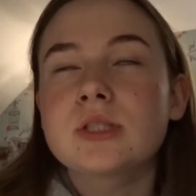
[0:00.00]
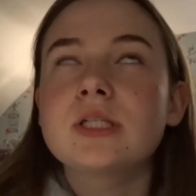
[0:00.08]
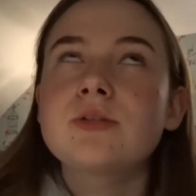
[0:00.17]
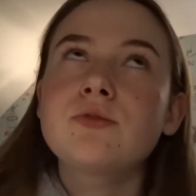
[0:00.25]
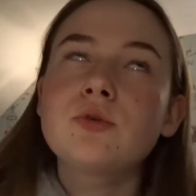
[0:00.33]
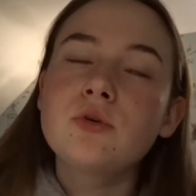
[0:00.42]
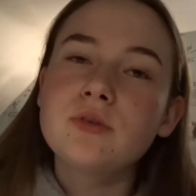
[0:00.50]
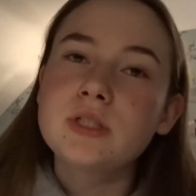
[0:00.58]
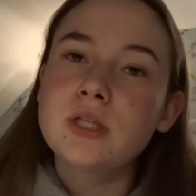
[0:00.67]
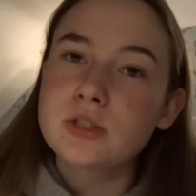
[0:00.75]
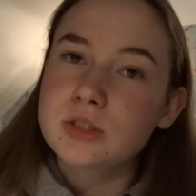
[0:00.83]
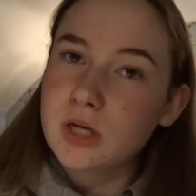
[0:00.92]
There's 4
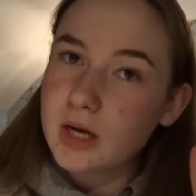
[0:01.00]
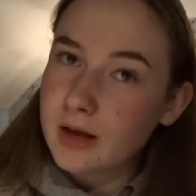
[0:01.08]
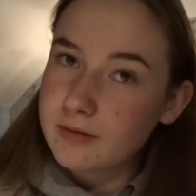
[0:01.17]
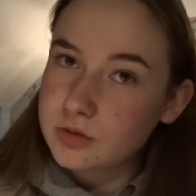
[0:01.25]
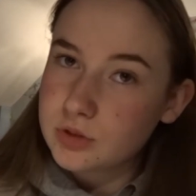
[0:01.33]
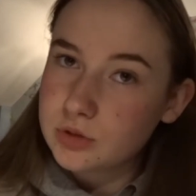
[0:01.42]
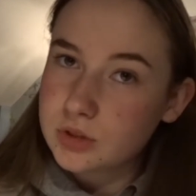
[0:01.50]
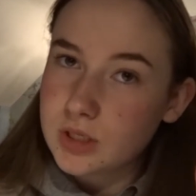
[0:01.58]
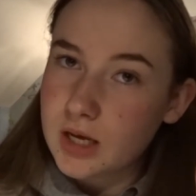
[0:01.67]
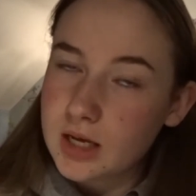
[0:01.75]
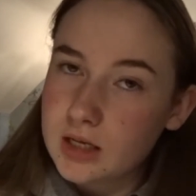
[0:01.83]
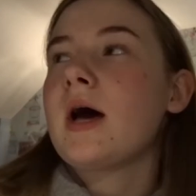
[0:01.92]
videos that I have to do
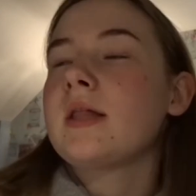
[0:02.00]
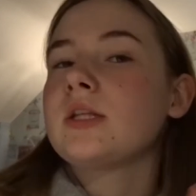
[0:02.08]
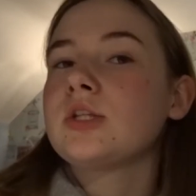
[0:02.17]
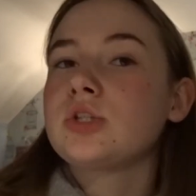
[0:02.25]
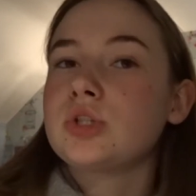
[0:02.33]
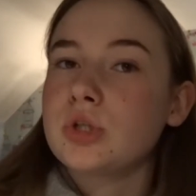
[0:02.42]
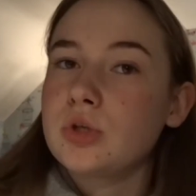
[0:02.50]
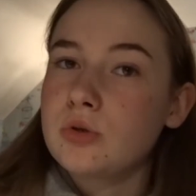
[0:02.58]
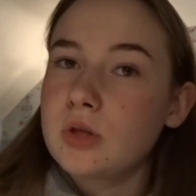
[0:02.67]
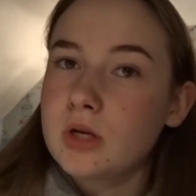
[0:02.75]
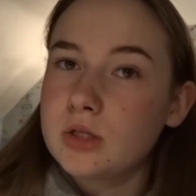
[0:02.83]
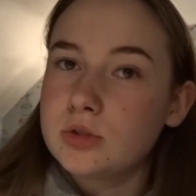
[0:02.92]
today and there's 2
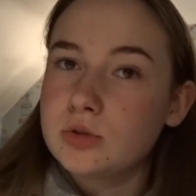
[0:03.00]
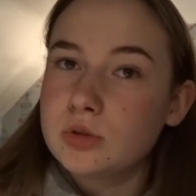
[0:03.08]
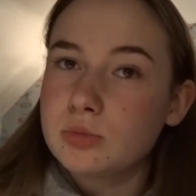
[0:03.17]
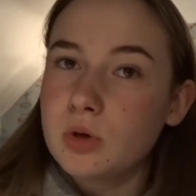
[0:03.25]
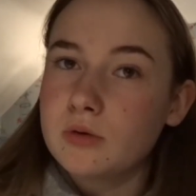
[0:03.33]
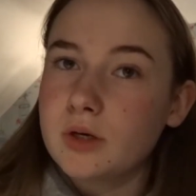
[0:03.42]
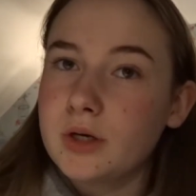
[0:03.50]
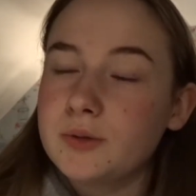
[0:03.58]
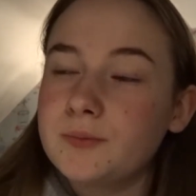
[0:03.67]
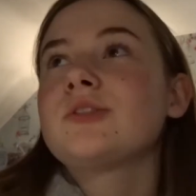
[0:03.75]
that I do tomorrow.